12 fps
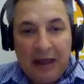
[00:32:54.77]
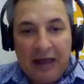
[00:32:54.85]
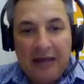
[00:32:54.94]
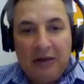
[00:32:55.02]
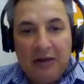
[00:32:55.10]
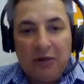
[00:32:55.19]

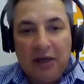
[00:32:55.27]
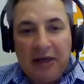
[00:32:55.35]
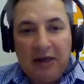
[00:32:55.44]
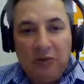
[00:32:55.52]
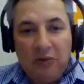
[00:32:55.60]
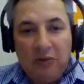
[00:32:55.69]
And then
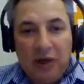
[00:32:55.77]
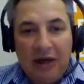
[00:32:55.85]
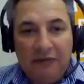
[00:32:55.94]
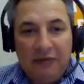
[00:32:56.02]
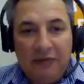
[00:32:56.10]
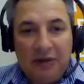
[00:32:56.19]
again, we
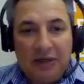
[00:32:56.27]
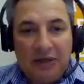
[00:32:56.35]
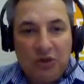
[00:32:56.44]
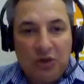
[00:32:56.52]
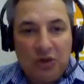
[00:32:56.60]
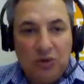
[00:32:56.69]
have
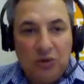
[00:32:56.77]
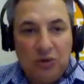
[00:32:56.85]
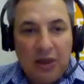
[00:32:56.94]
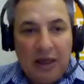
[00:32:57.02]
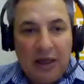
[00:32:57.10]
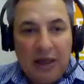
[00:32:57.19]
this
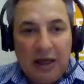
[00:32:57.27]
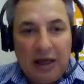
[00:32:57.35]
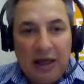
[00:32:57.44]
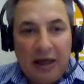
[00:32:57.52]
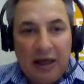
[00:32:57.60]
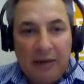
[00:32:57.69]
new
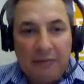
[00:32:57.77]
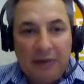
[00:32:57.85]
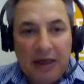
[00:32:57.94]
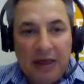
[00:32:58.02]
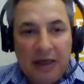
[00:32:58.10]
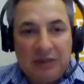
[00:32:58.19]

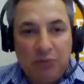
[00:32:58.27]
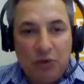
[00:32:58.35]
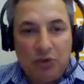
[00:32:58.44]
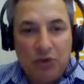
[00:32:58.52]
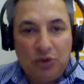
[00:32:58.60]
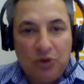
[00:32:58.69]

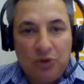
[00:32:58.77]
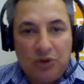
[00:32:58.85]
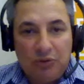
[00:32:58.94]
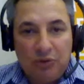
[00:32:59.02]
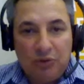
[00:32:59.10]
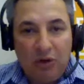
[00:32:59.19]
export new
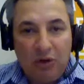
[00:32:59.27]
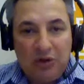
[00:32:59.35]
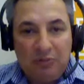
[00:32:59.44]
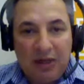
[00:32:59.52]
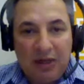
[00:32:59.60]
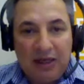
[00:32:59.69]
user
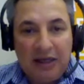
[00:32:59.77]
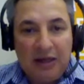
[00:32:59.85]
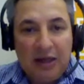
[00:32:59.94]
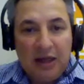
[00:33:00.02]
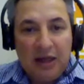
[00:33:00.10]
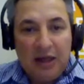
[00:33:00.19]
enrollments
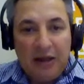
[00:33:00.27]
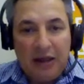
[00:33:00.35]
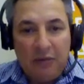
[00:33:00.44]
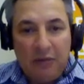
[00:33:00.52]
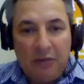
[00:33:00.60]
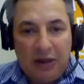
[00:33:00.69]
plugin
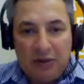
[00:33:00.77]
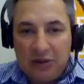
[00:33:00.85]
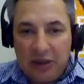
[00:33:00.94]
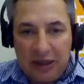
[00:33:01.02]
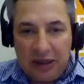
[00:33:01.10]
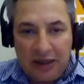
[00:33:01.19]

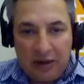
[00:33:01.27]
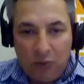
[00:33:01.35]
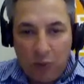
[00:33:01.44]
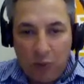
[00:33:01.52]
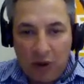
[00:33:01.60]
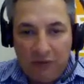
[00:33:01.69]
that
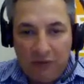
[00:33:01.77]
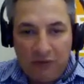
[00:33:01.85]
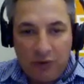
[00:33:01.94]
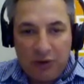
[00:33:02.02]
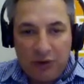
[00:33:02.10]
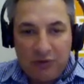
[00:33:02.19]
runs,
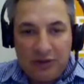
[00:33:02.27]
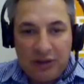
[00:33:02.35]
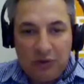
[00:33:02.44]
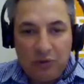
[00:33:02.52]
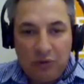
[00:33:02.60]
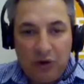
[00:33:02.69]
again,
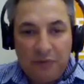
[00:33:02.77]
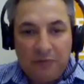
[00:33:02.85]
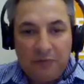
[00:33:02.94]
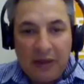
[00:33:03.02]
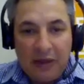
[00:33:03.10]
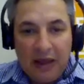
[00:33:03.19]
whatever
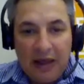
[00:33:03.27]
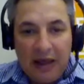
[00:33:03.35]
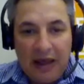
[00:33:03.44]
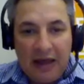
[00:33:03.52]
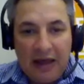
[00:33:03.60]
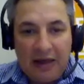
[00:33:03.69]
frequency you
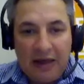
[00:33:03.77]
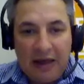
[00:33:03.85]
want.